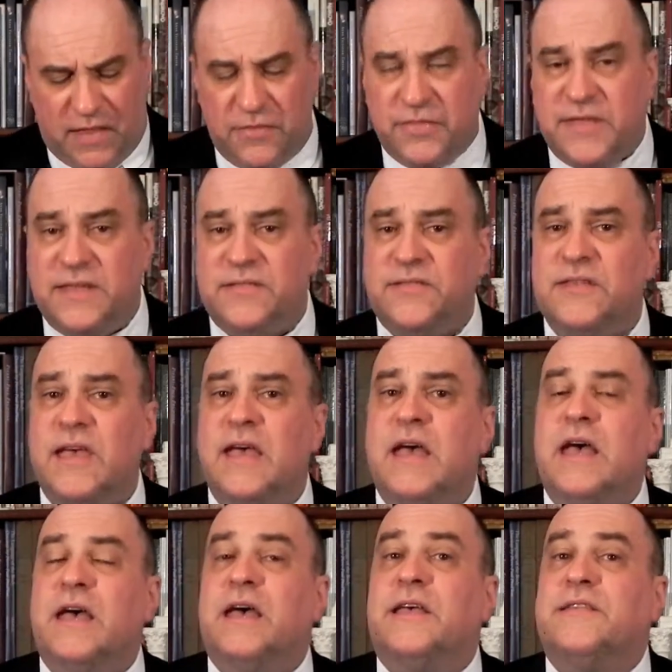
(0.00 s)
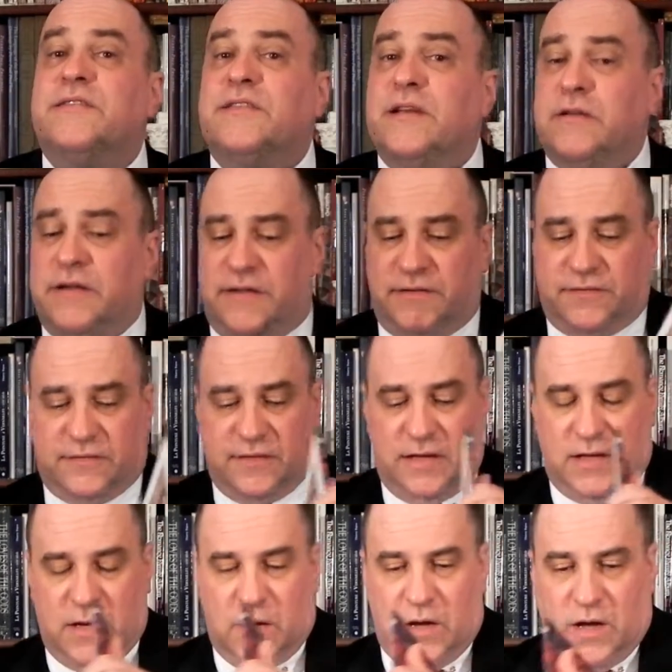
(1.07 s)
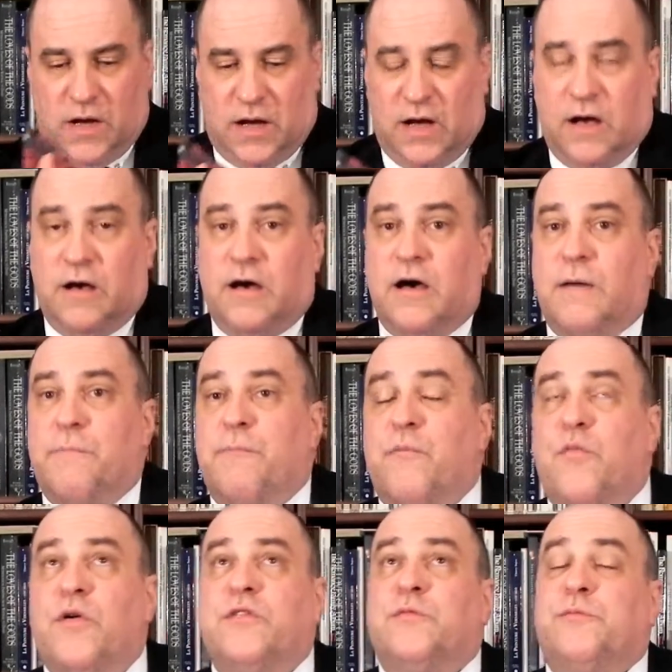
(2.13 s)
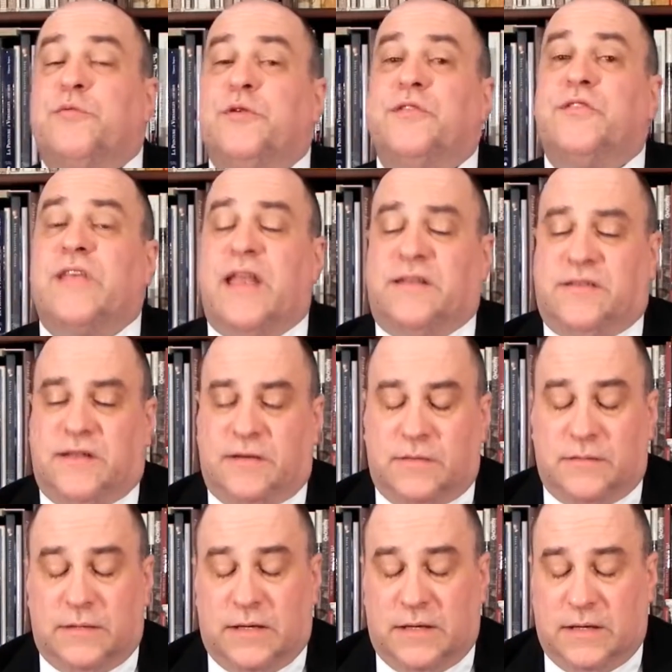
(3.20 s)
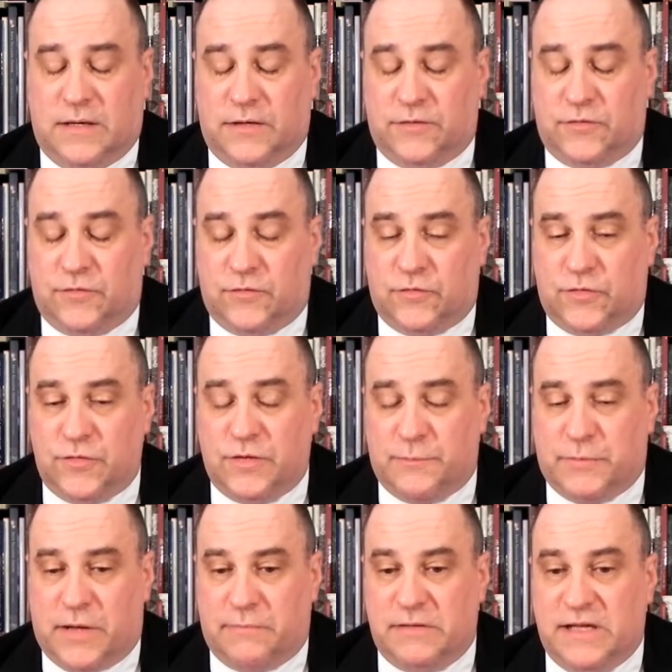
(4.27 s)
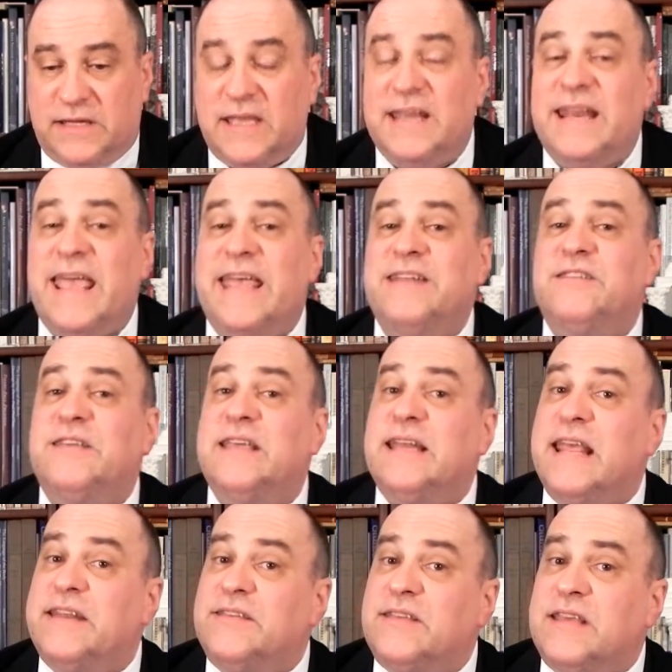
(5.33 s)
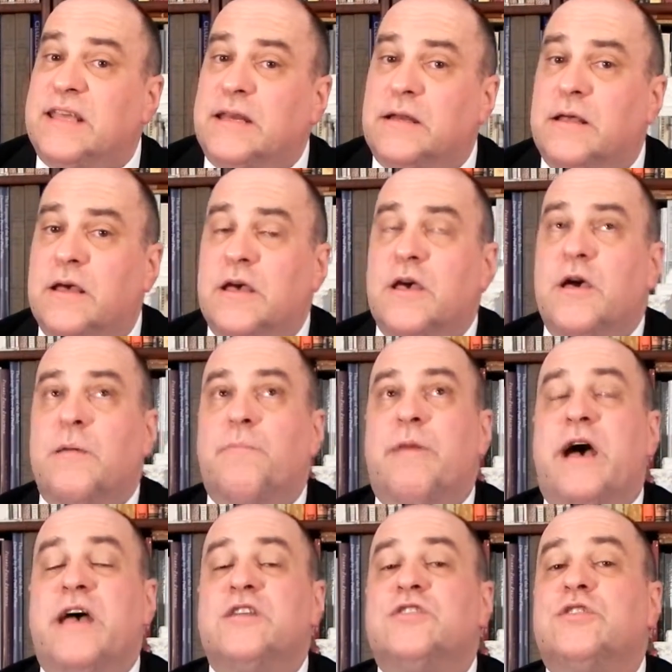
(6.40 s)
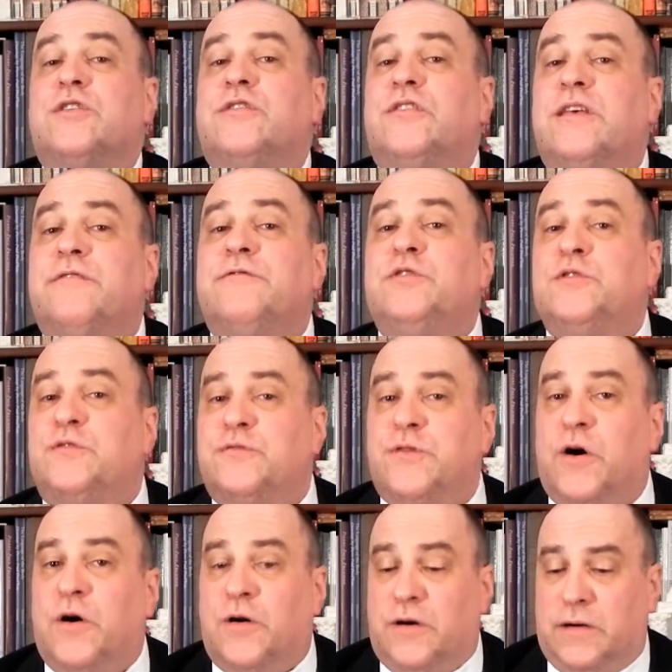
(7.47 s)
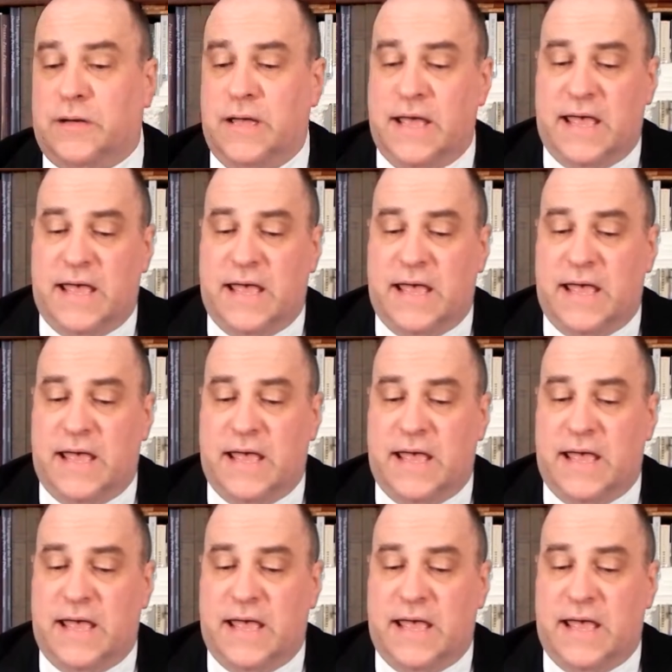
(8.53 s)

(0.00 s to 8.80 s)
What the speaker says: This series was presented to the public in 1818 by Joseph Dufour.